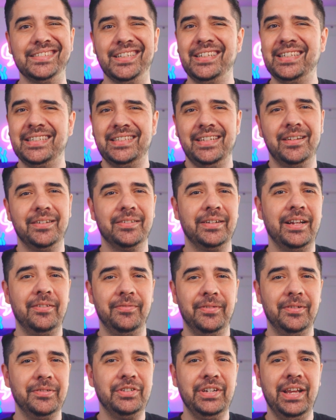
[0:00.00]
not a standard
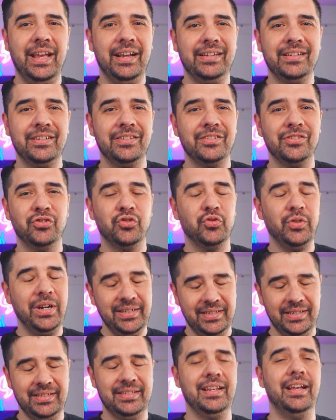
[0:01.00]
headphone jack, great
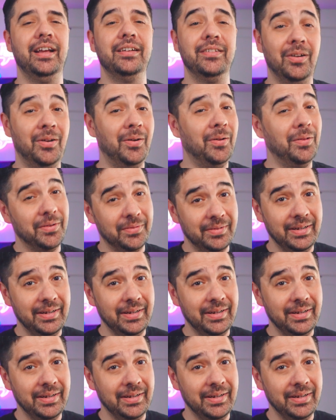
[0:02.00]
design all